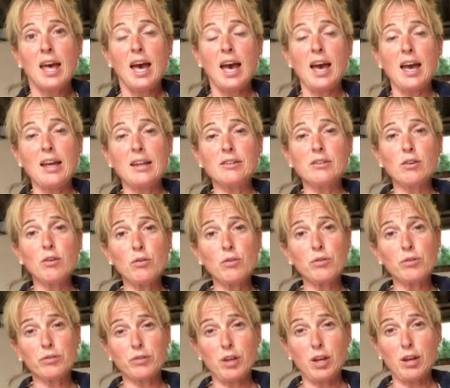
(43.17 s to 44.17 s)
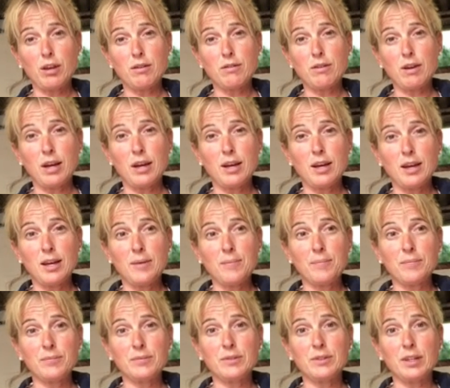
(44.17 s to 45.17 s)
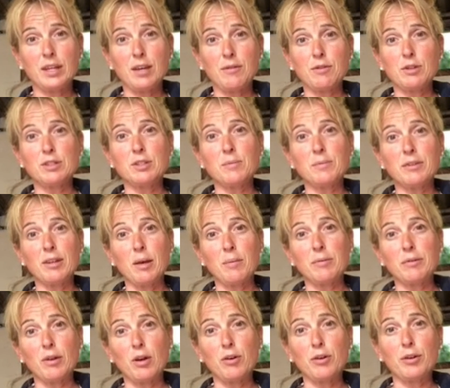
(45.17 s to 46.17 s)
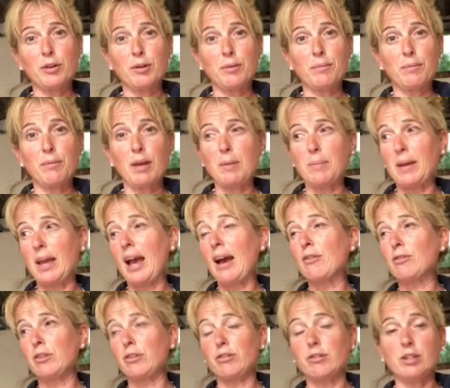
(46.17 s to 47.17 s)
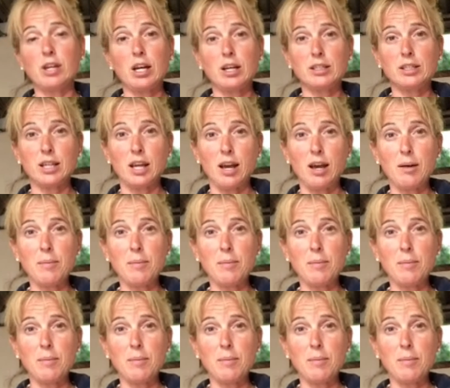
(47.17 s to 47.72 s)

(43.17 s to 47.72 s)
and also to give you some tips on maybe how to start up.